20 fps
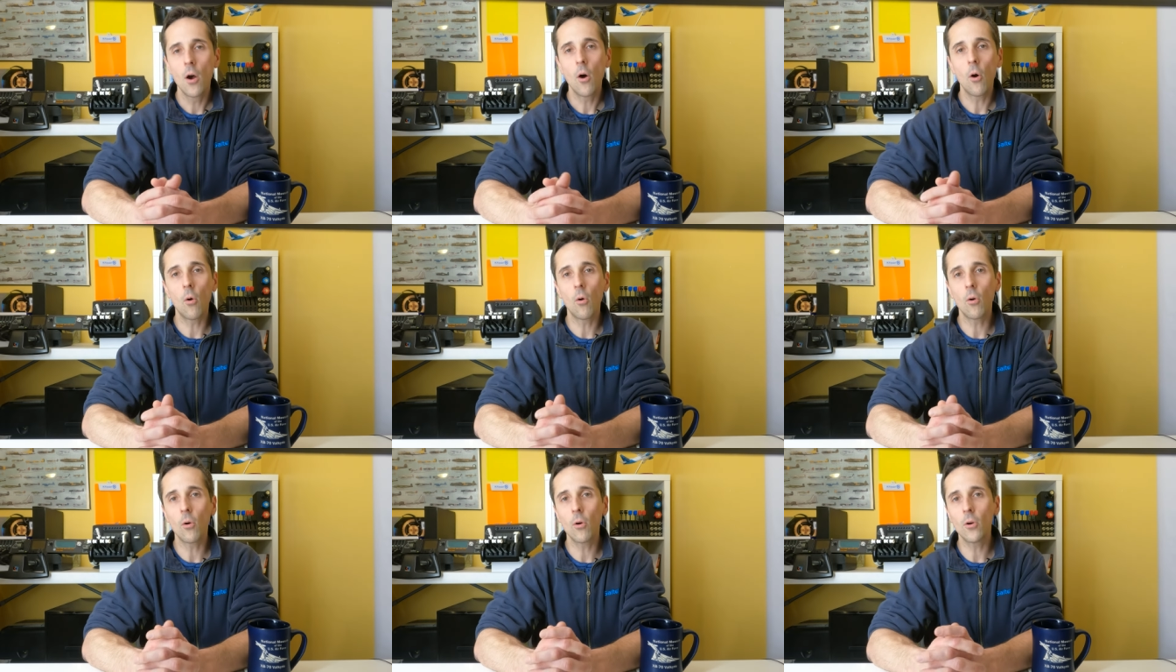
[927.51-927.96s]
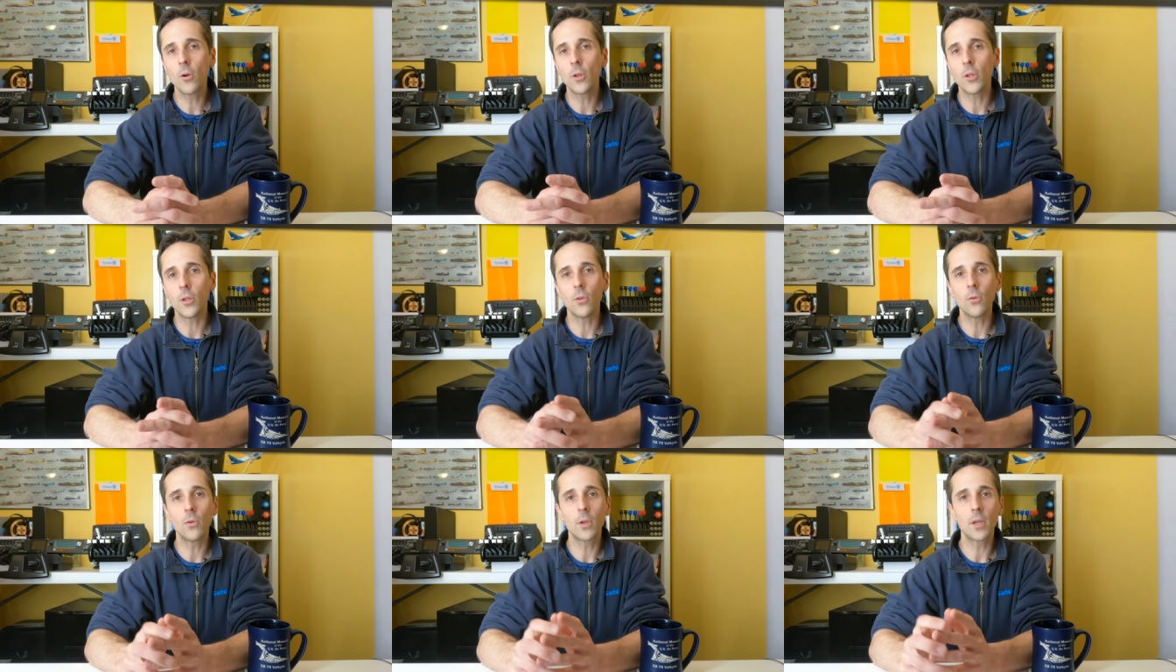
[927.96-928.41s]
Or
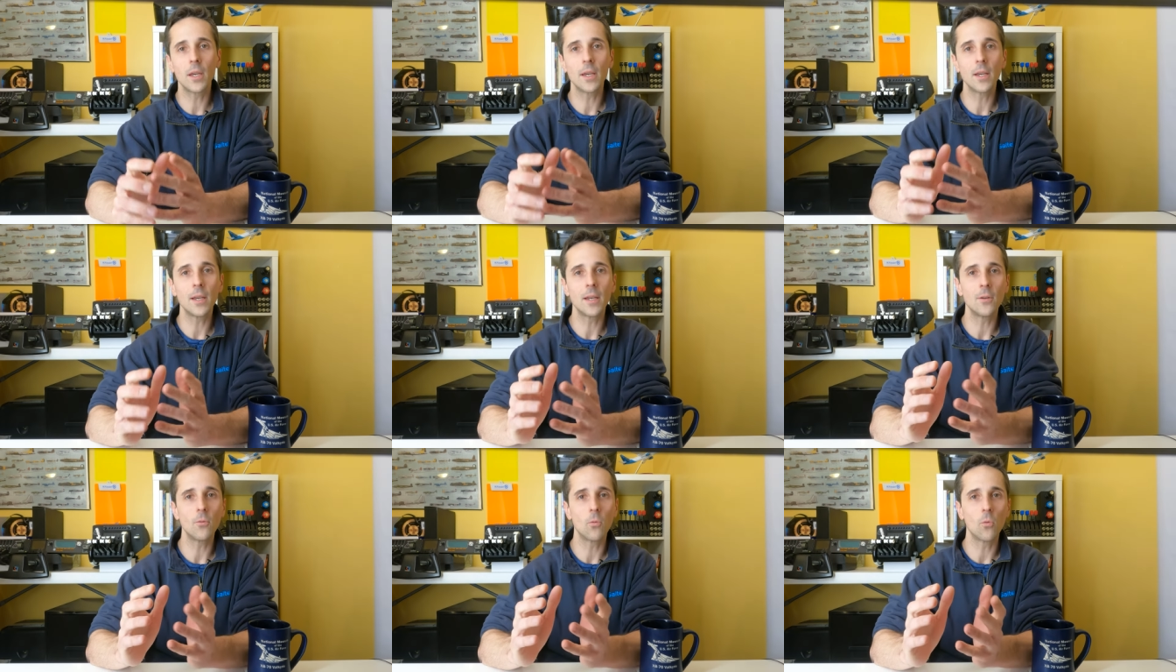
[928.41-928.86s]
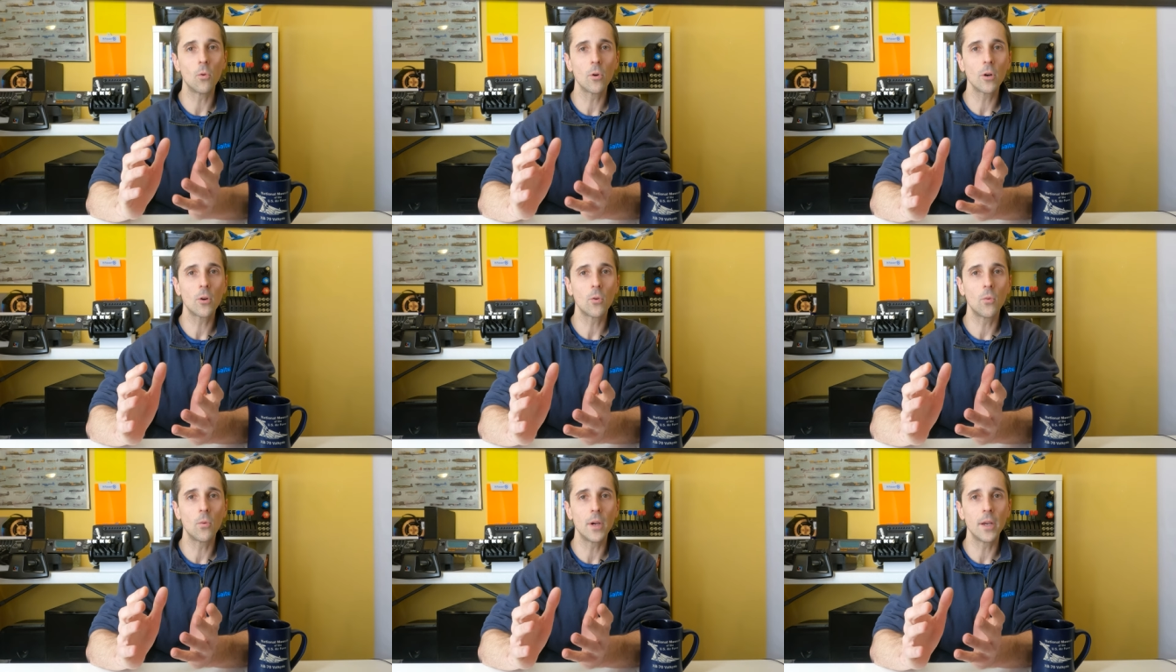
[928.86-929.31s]
you can
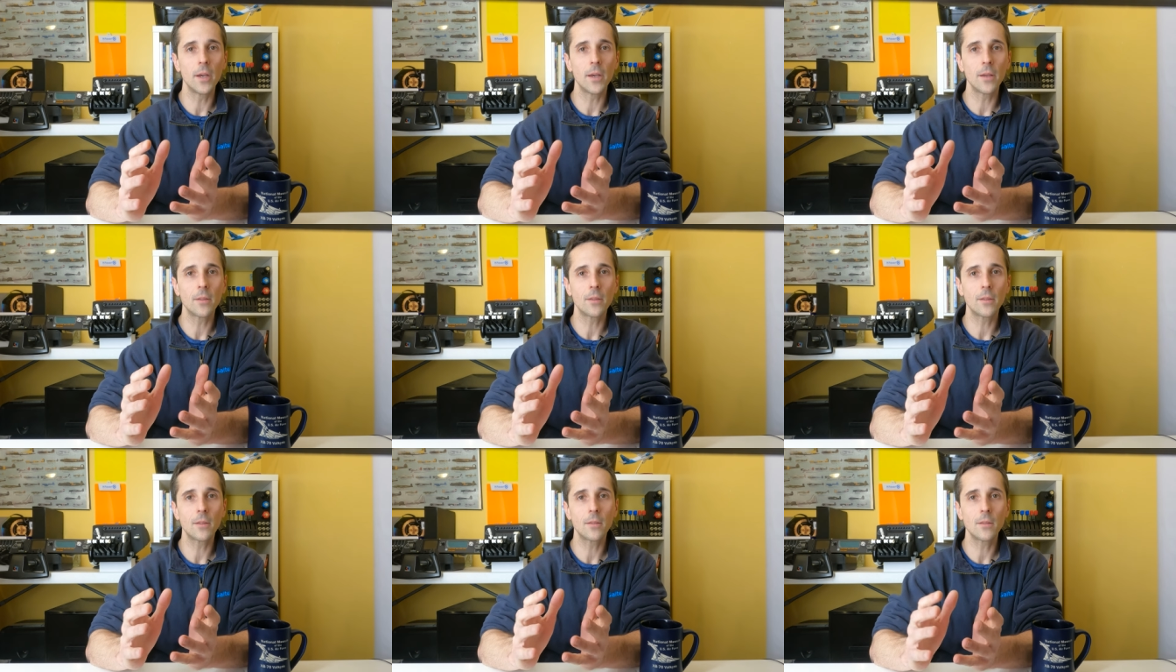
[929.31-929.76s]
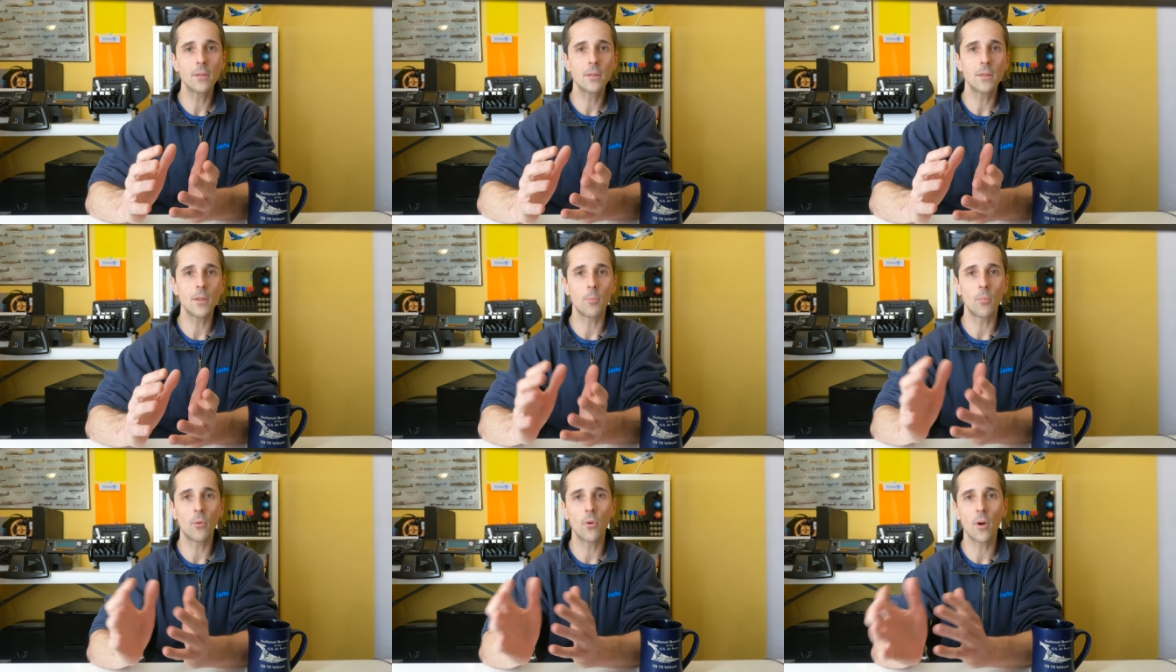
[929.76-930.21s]
work with
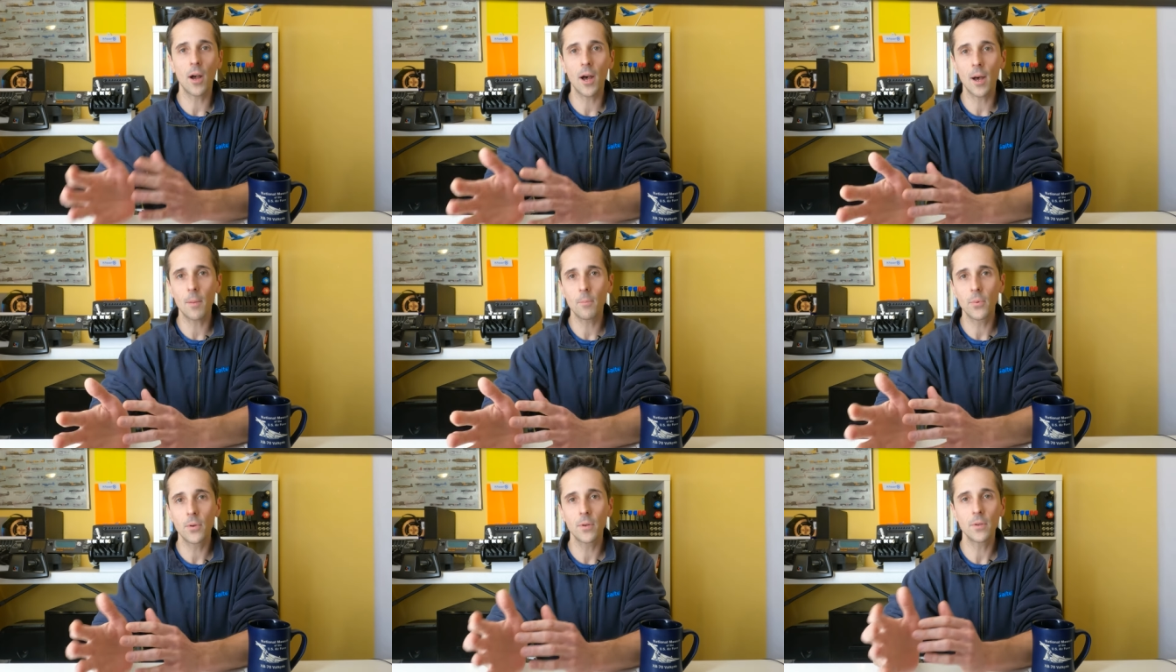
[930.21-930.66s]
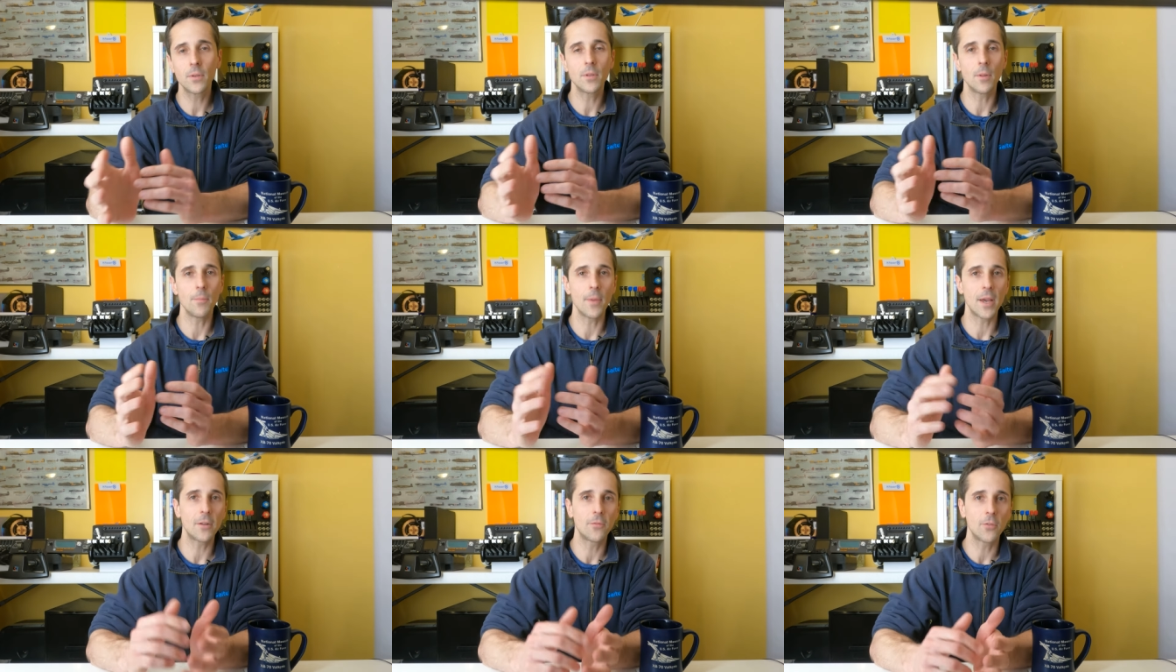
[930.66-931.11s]
the prop,
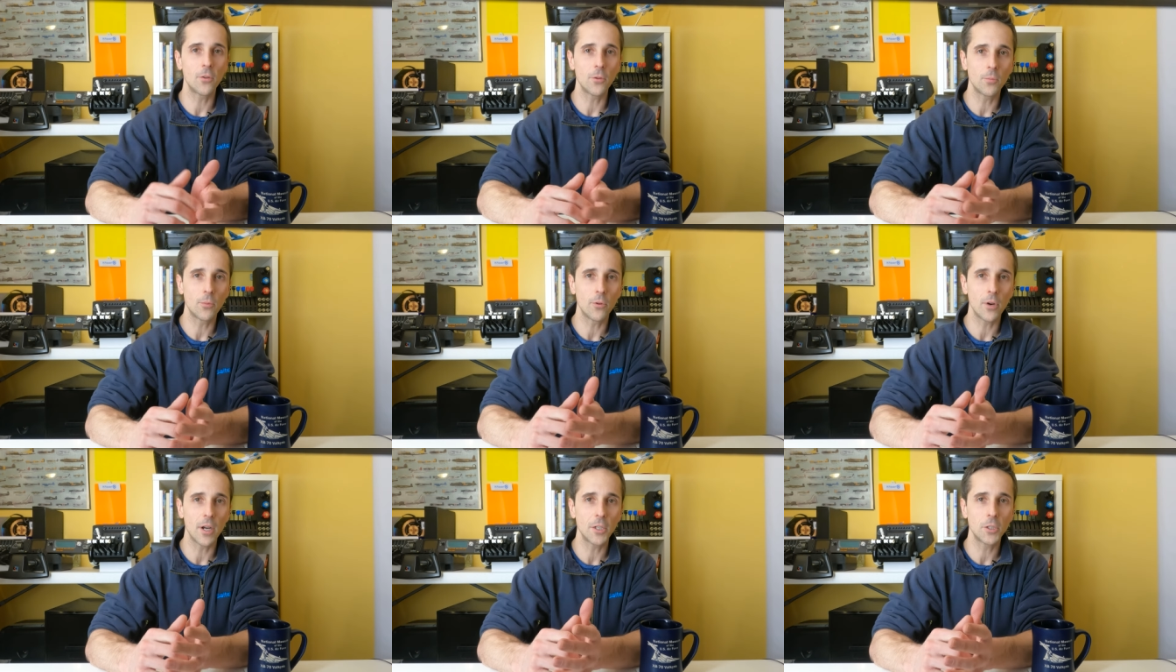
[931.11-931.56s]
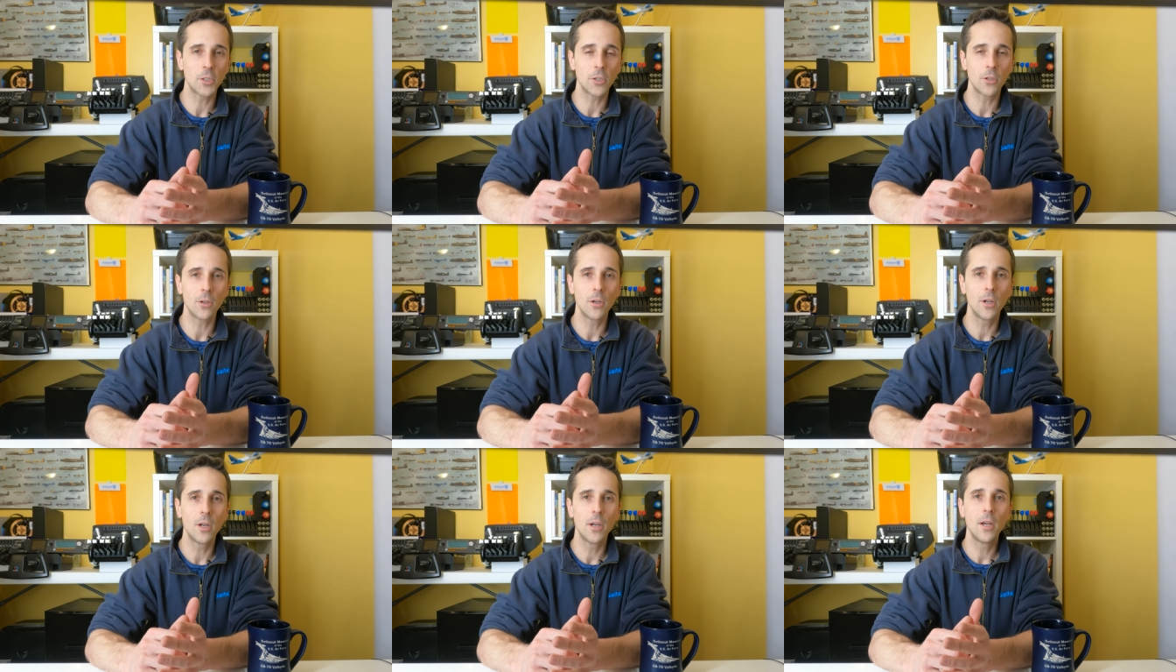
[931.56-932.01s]
the manifold
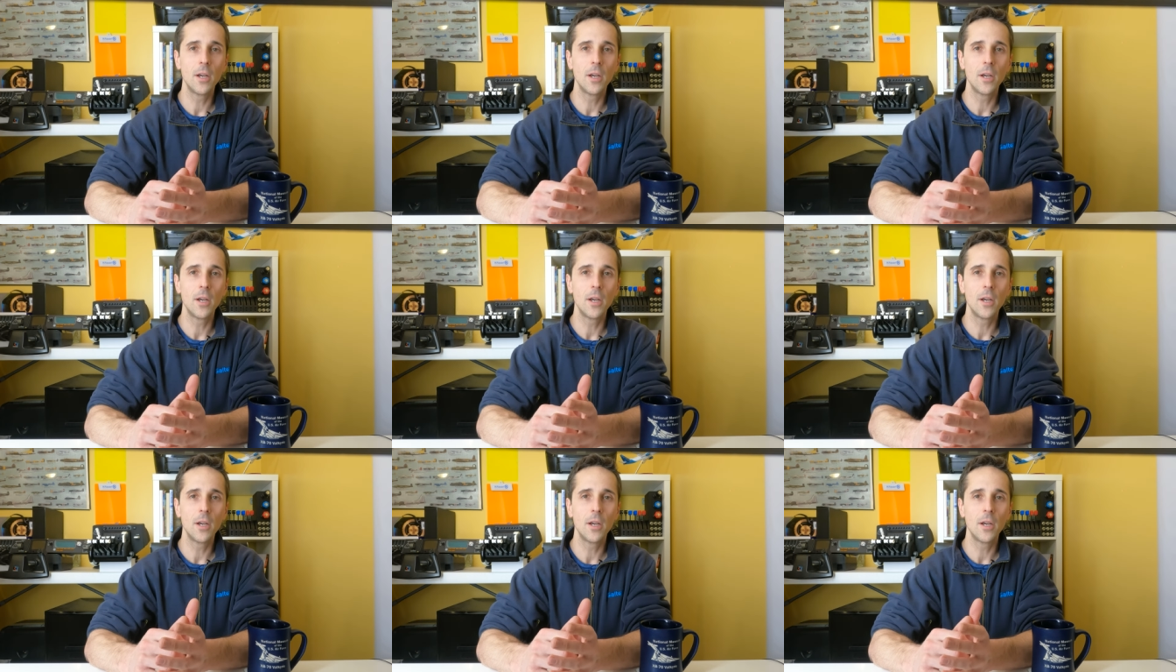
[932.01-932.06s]
pressure.